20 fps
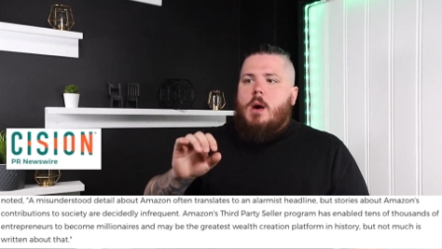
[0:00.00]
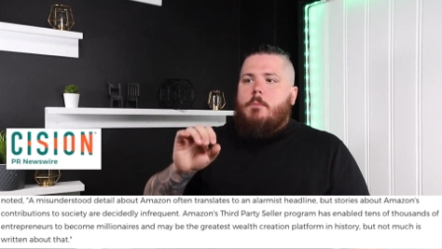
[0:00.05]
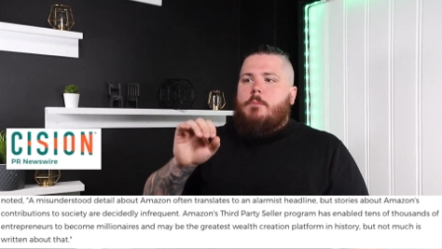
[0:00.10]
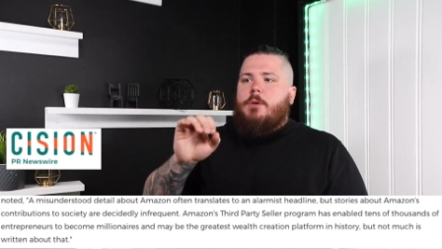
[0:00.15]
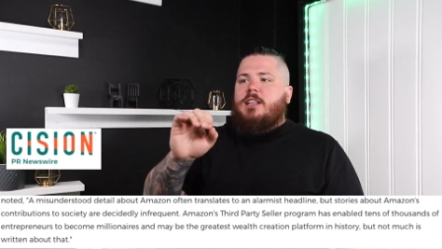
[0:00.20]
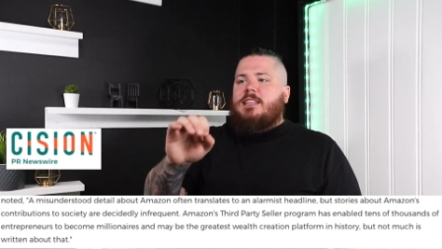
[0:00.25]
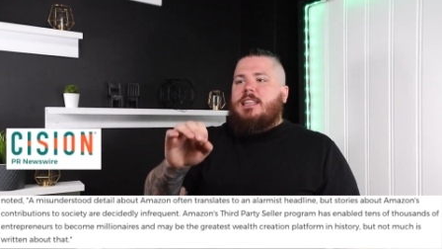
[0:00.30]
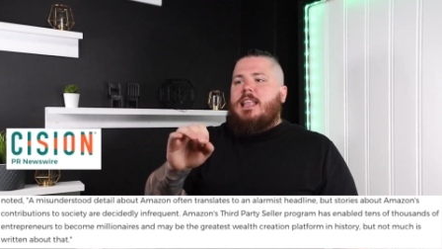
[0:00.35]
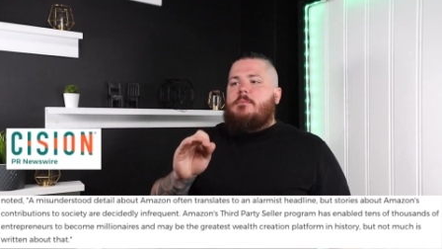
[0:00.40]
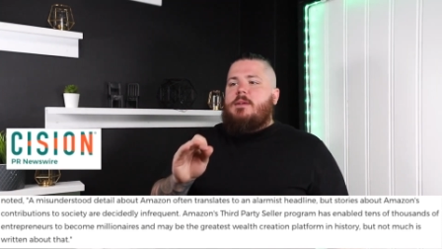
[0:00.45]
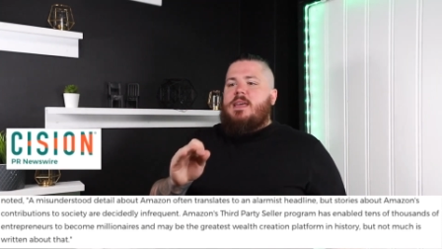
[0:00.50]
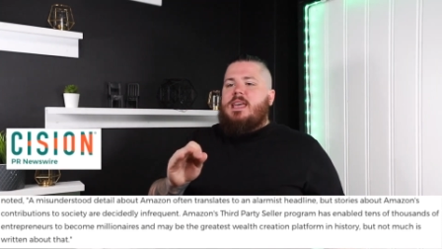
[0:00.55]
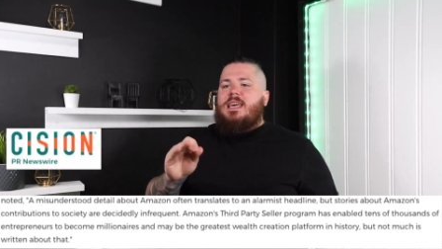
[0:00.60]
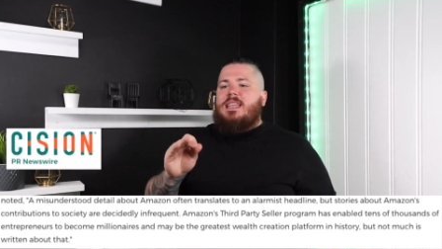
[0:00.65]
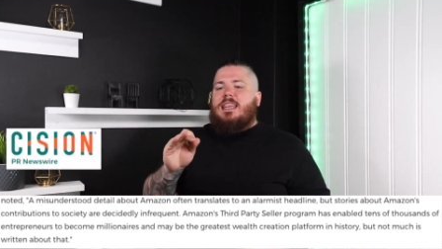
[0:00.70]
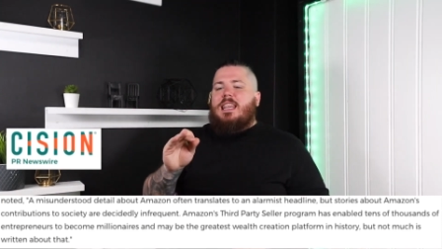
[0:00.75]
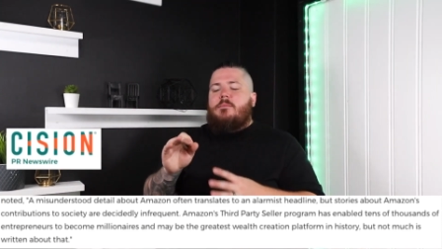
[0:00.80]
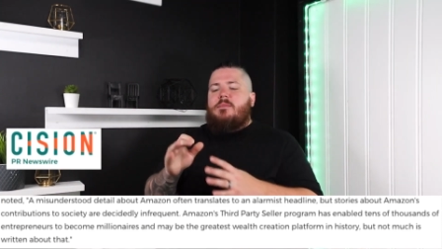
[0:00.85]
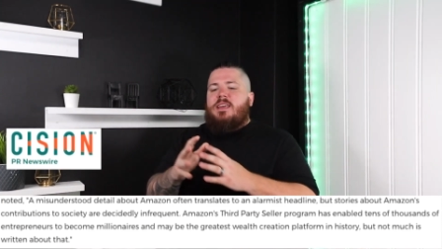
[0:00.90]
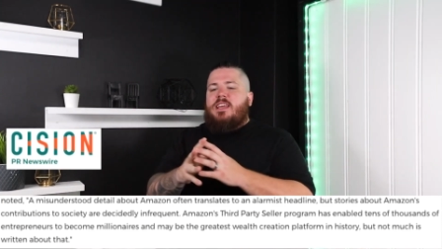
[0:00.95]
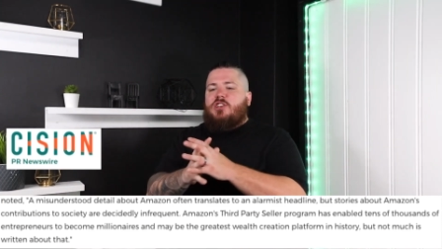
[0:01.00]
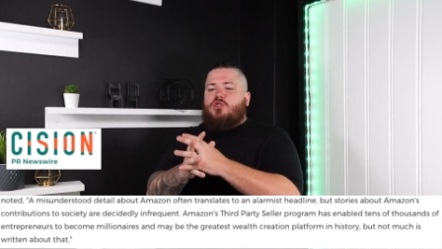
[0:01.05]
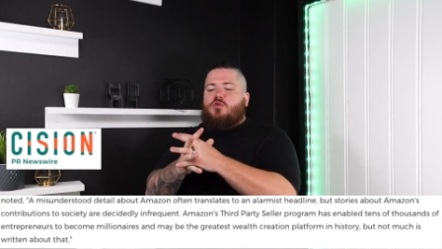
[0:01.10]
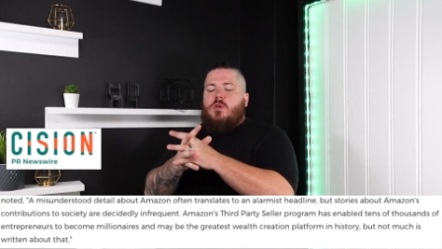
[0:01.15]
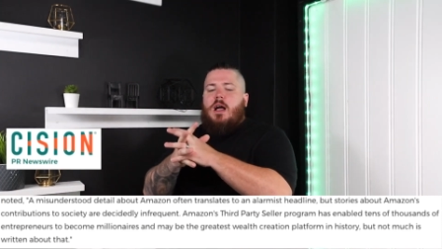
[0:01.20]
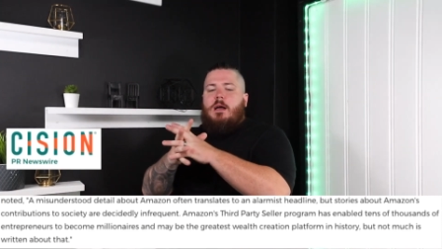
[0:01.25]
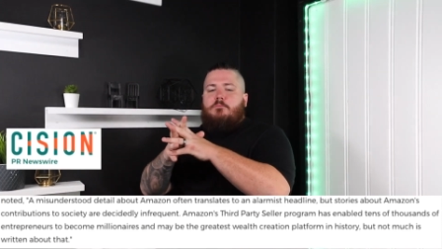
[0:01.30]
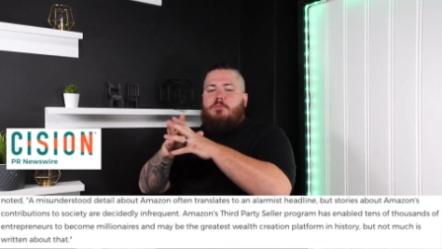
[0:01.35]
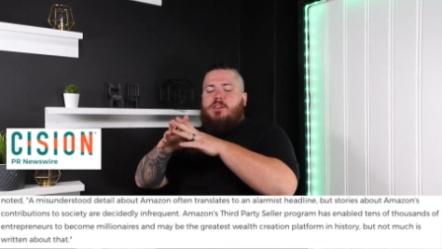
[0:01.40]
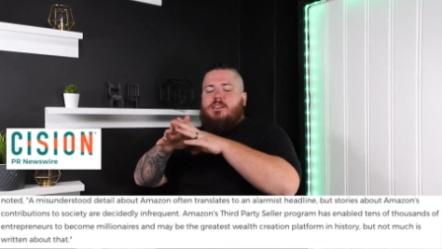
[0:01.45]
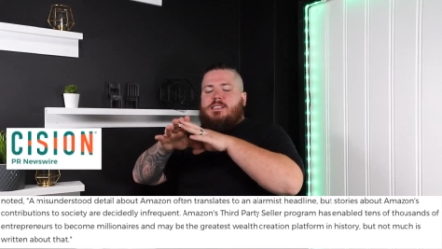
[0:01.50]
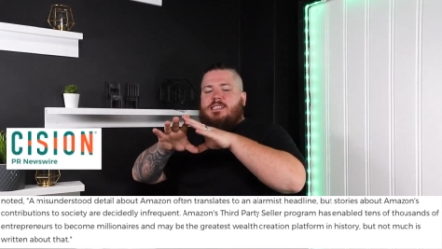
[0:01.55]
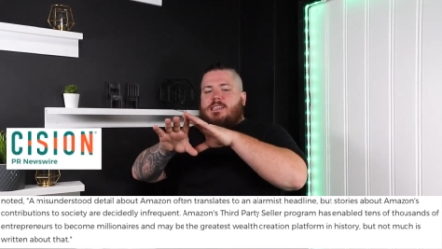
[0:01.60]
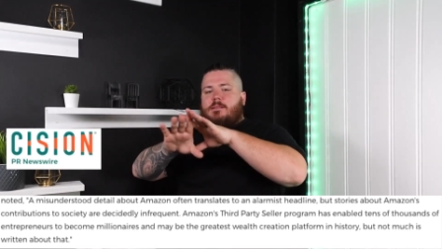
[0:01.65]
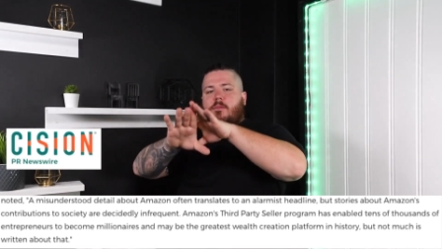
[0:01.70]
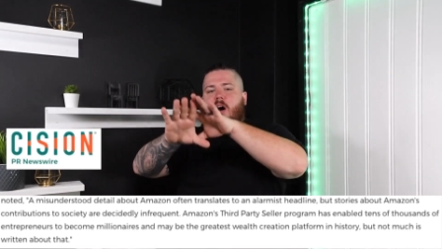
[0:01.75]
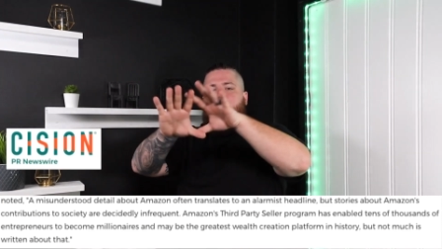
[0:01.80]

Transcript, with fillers: But let me let me drop you some